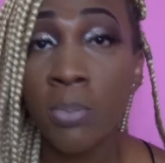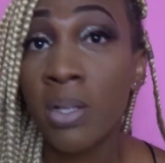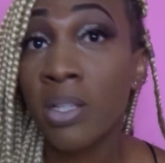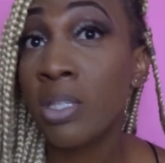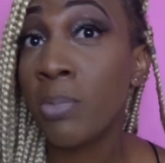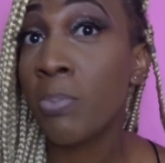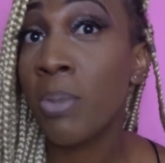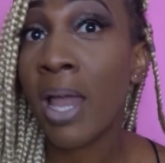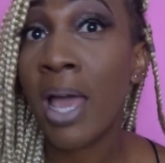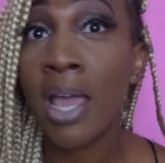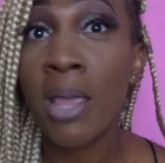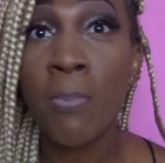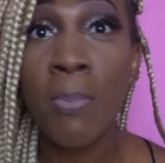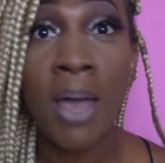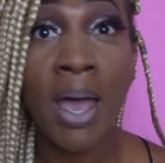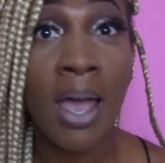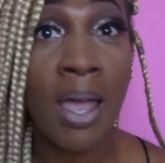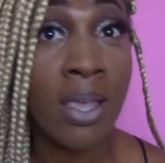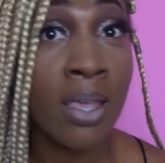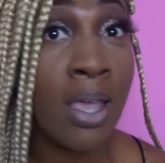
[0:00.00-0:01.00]
multiplied
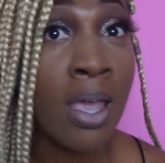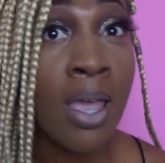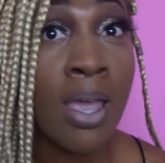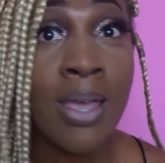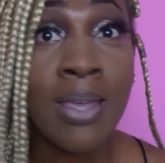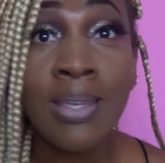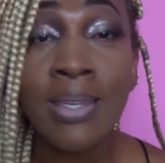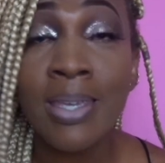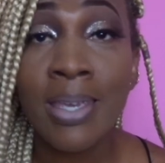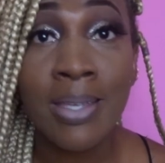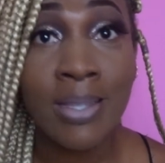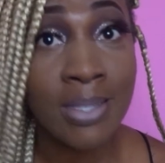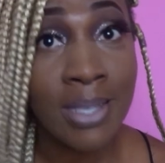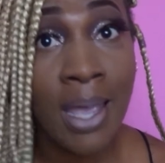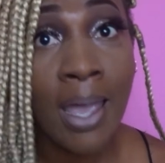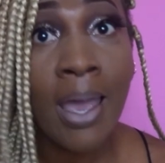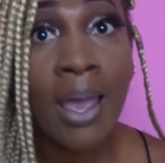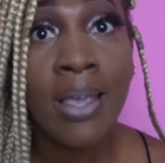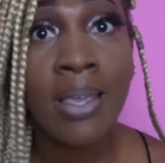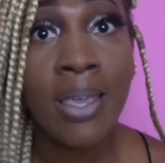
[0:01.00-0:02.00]
by the
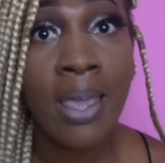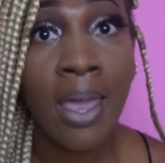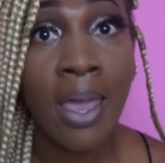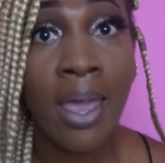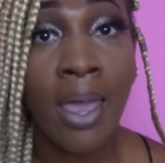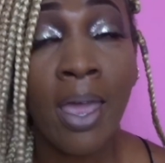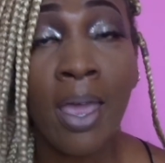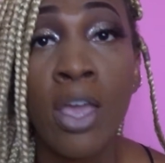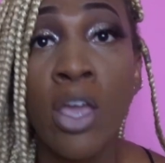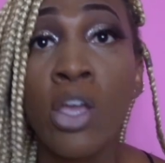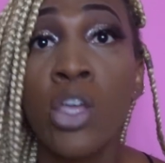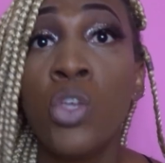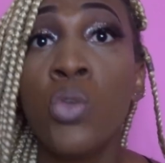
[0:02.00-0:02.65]
entire year,